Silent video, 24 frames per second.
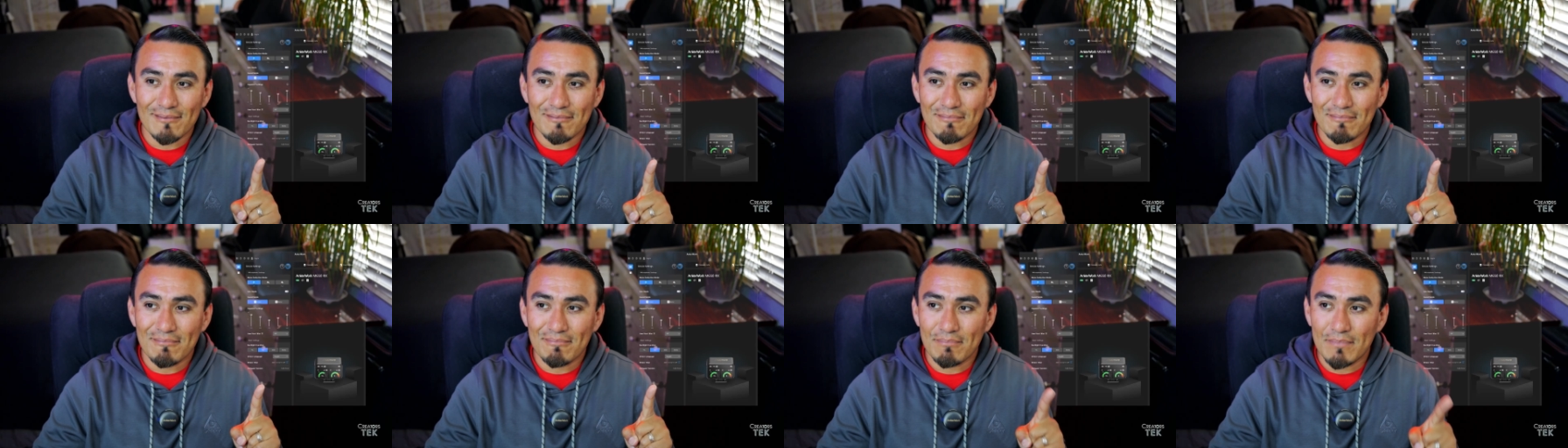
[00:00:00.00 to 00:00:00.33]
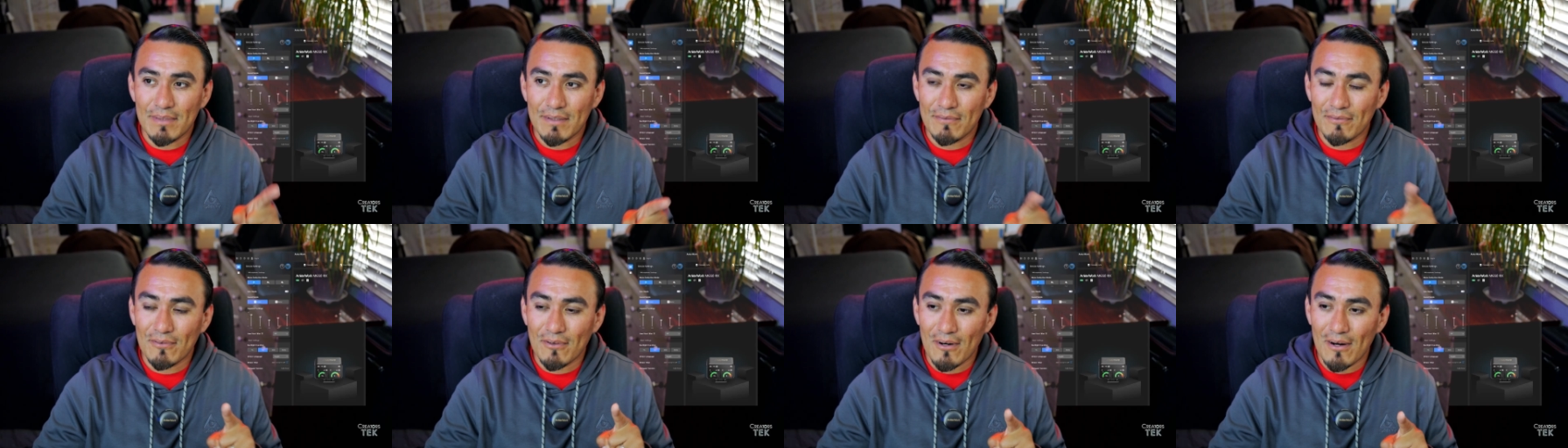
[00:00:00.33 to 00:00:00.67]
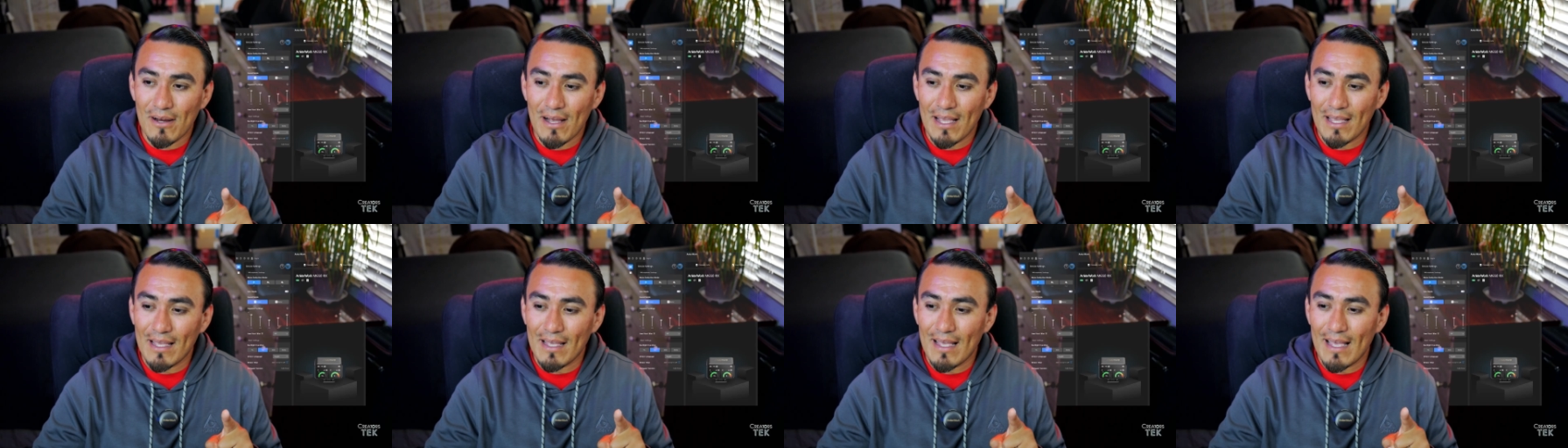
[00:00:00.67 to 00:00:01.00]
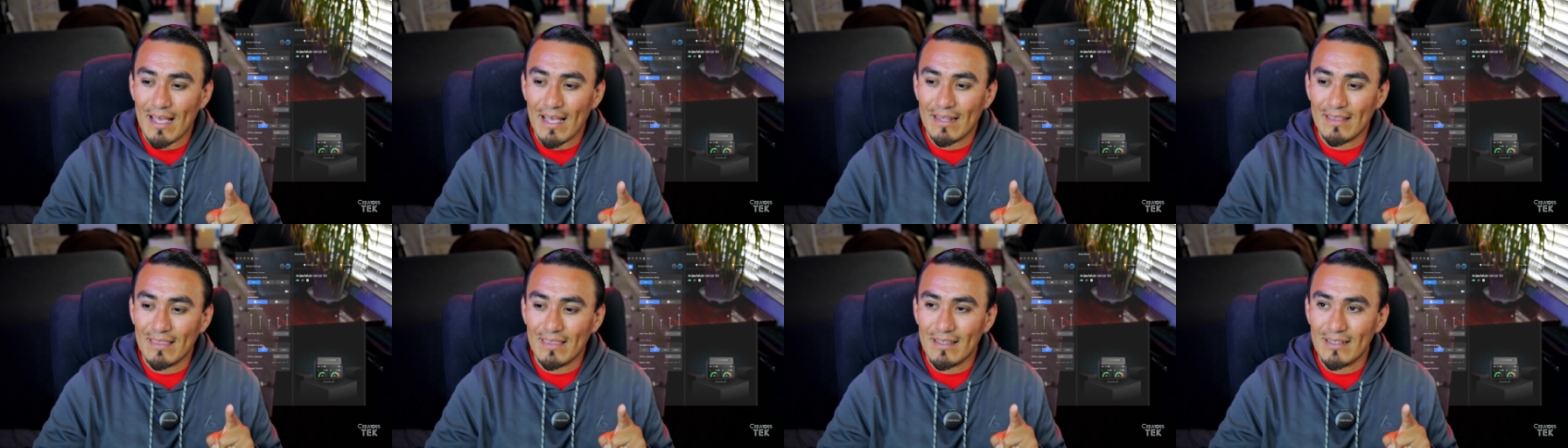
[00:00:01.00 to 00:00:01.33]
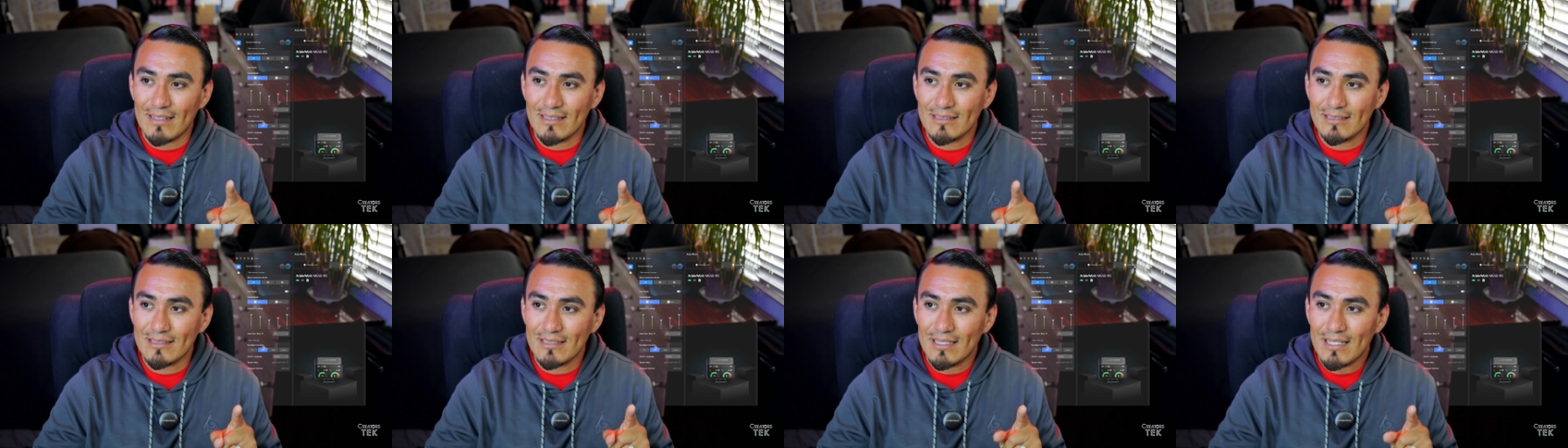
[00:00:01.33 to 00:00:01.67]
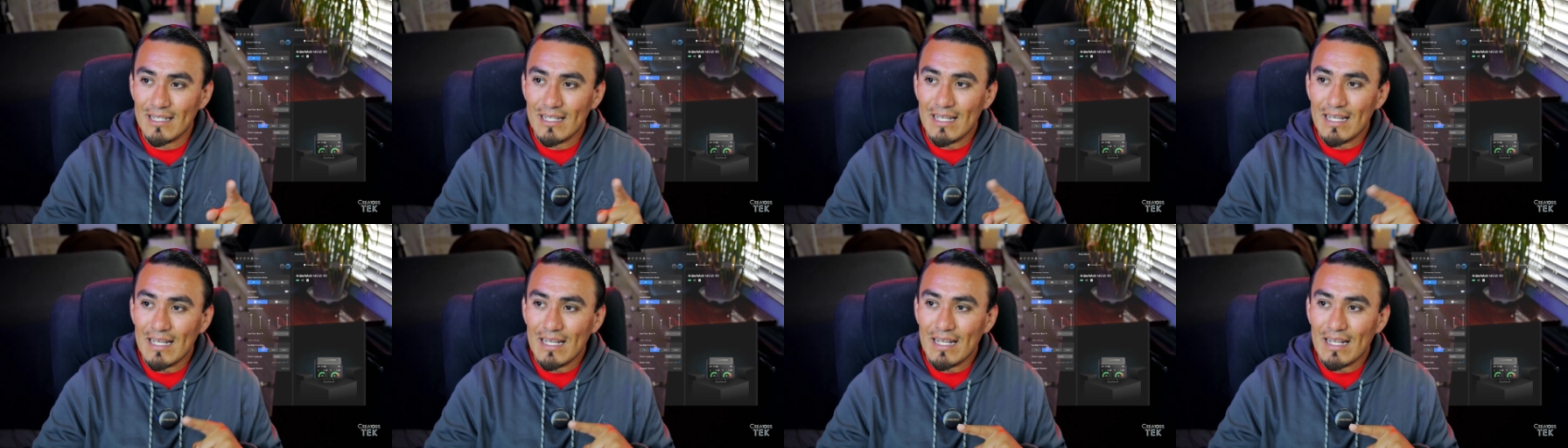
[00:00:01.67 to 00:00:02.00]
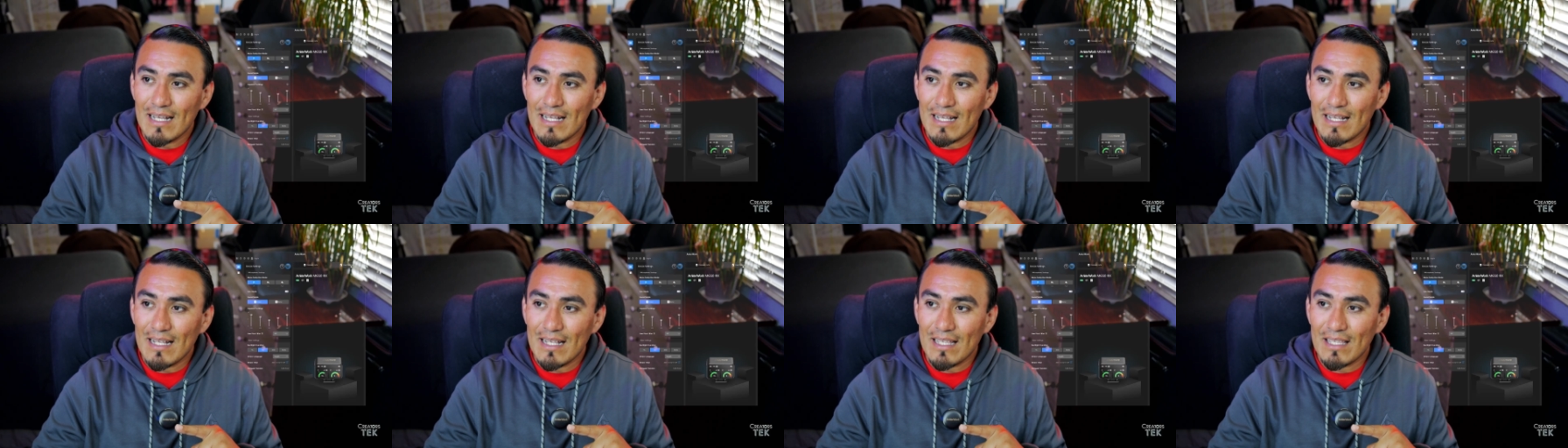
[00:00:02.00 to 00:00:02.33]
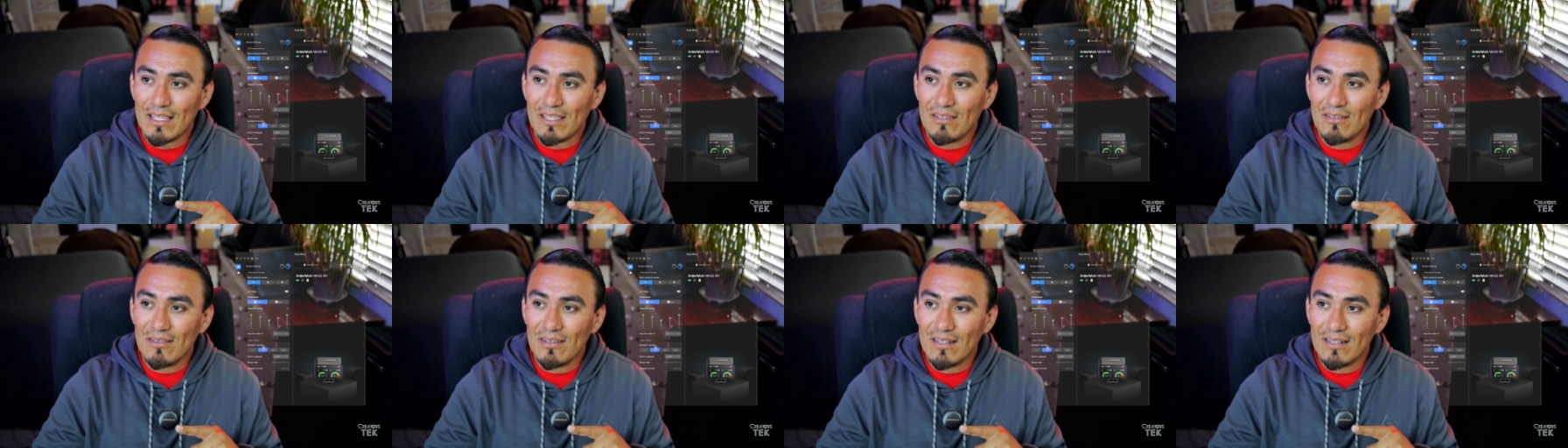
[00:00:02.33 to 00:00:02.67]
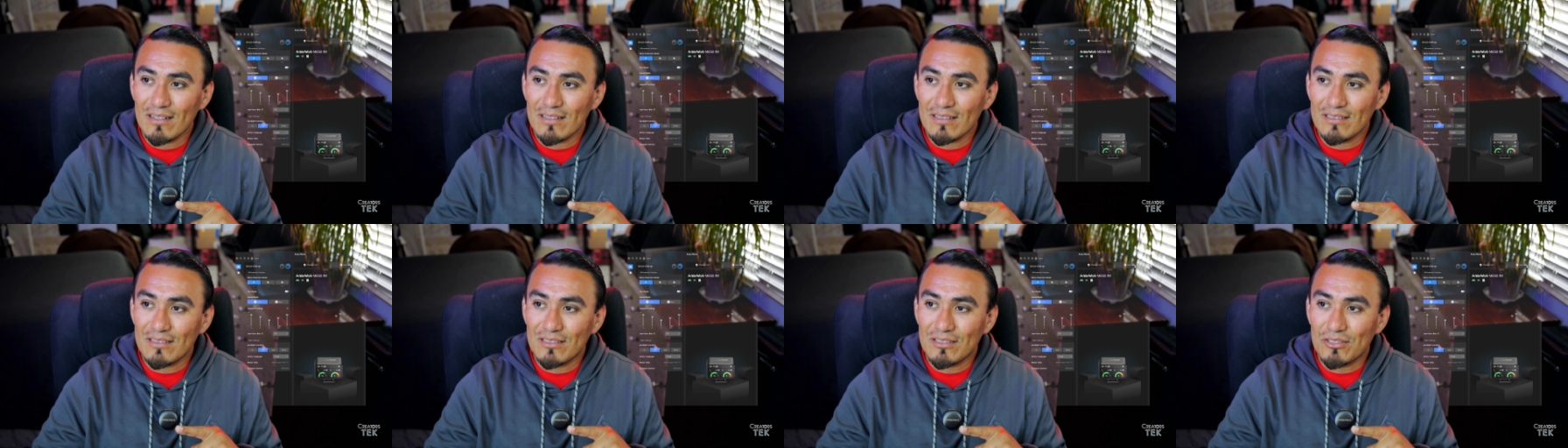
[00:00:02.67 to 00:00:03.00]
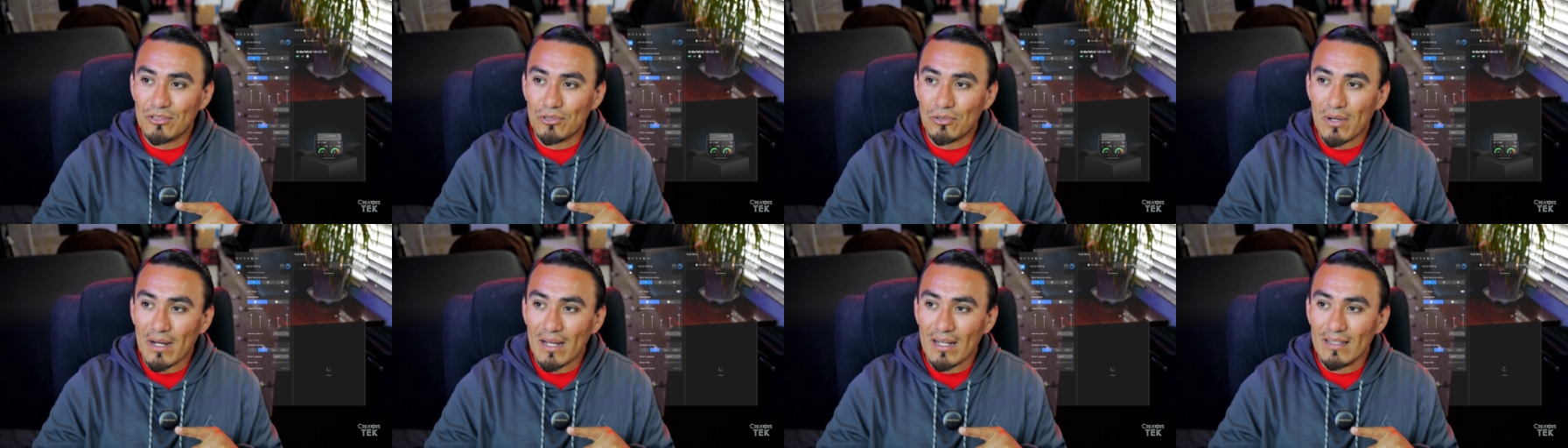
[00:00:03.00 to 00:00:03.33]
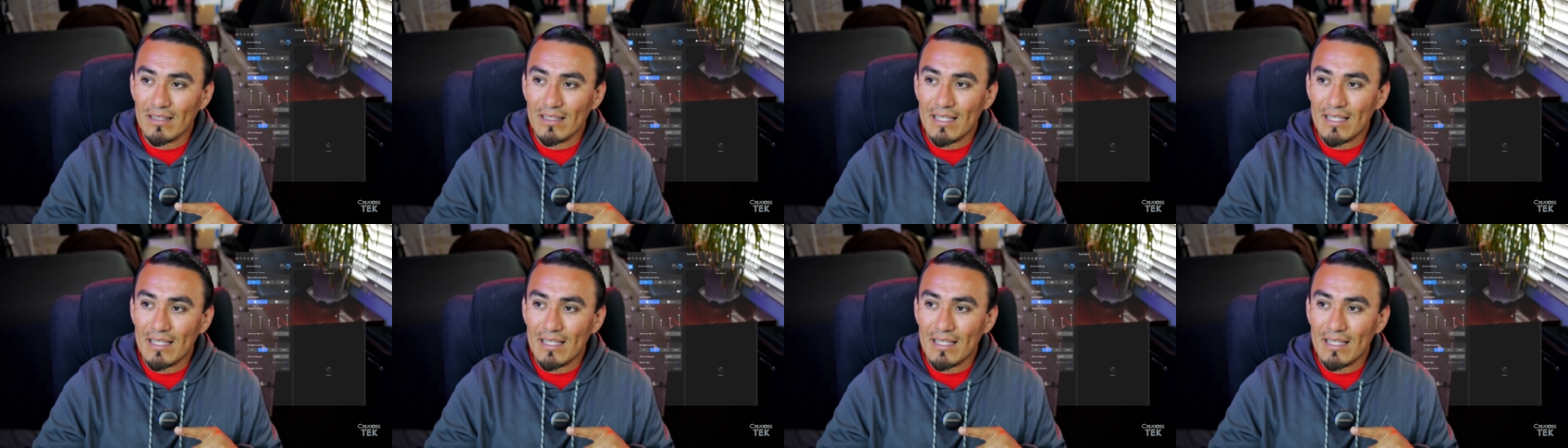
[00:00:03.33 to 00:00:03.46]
before I end this. You can directly